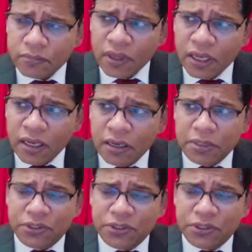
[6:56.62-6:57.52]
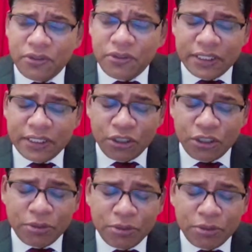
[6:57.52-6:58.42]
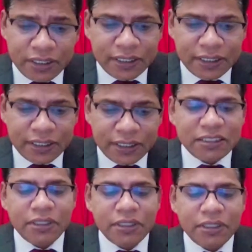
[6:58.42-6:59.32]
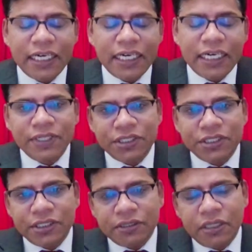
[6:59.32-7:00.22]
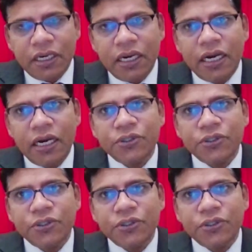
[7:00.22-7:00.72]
because you have establishing the customer identification and you need